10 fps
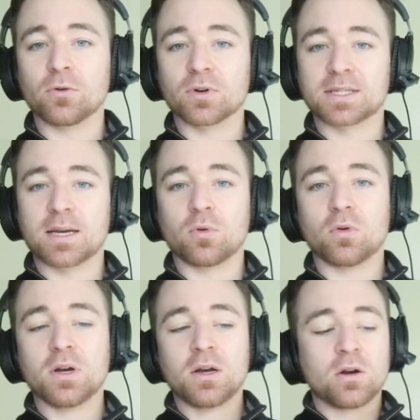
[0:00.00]
for
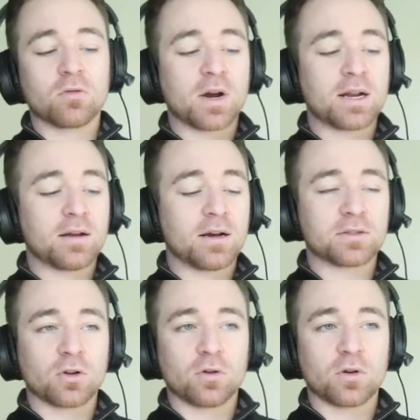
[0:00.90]
example, right?
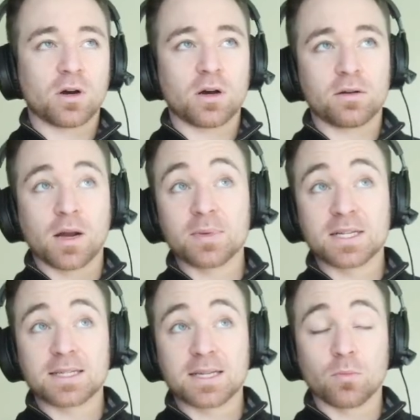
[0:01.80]
So uh,
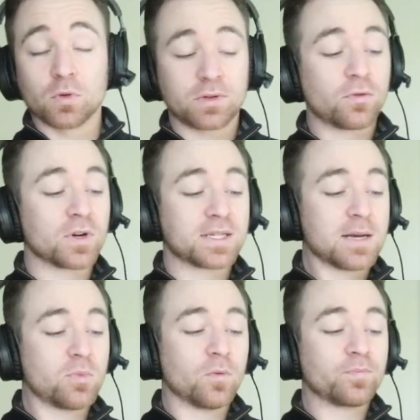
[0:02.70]
numbers and symbols, for
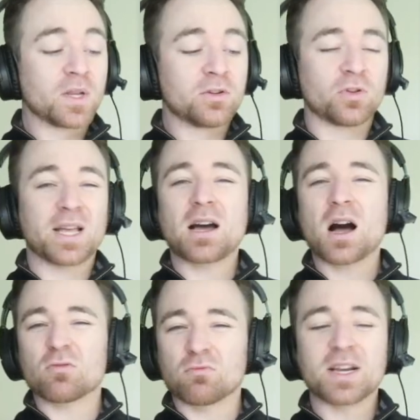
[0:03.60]
example. So they
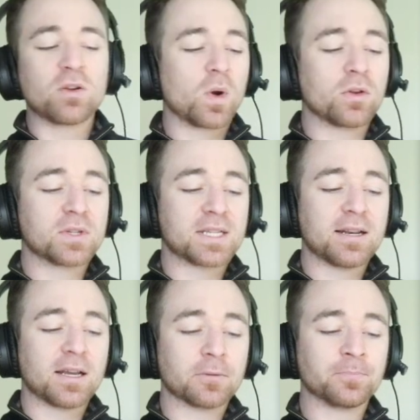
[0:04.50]
can't read what you're
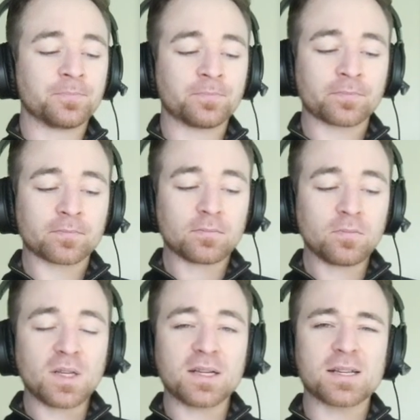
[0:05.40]
sending.
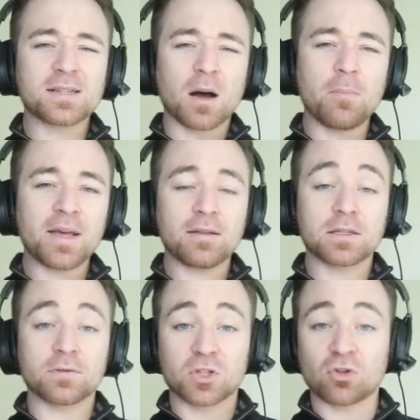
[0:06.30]
Some
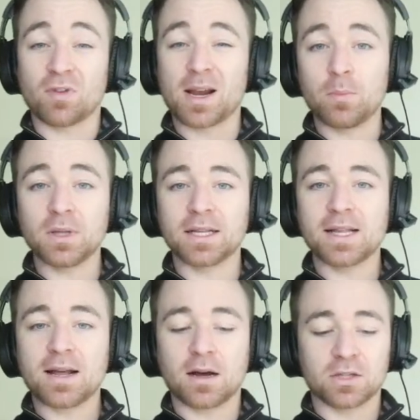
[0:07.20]
methods of scrambling
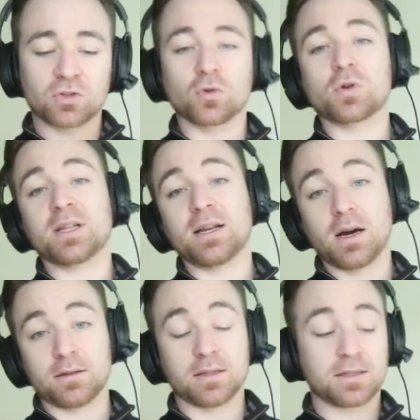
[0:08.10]
that are stronger than
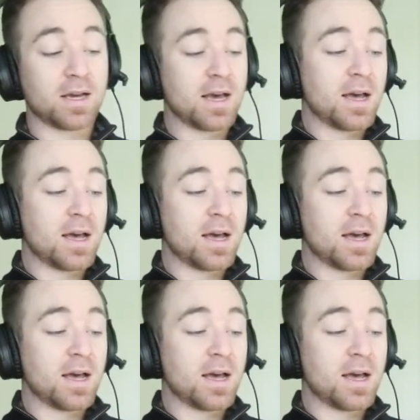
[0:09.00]
others.